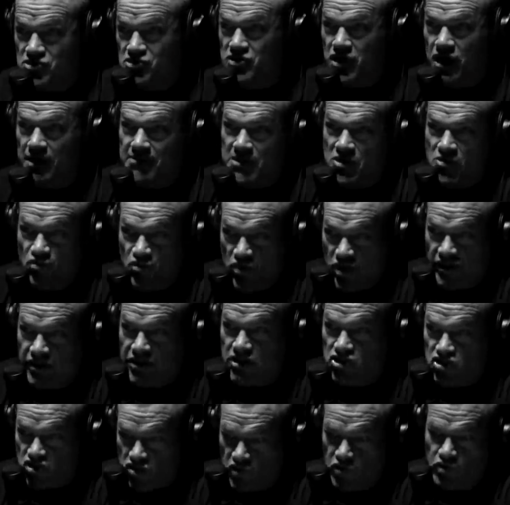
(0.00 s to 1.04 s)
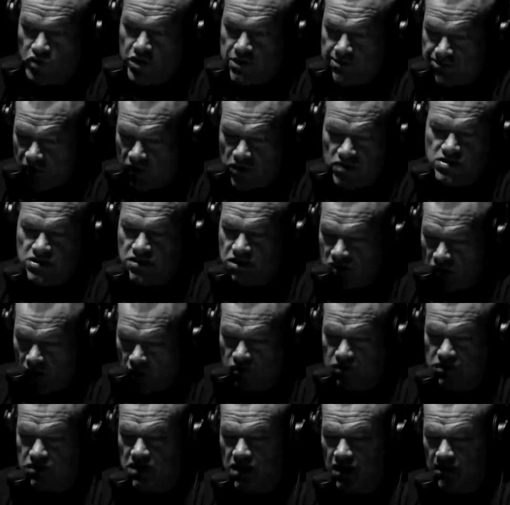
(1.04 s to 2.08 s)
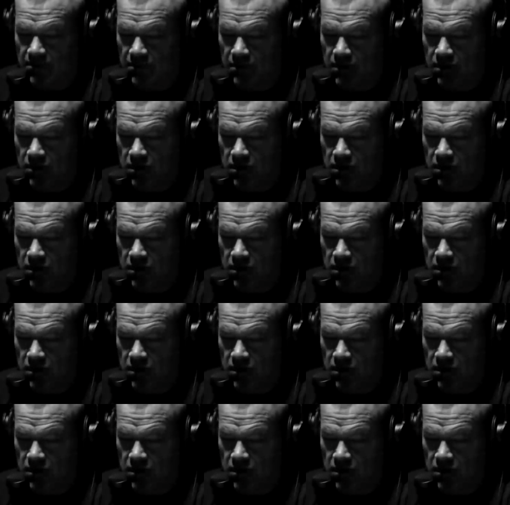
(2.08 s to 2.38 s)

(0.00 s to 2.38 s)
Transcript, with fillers: You got to be really, truly, personally known to them.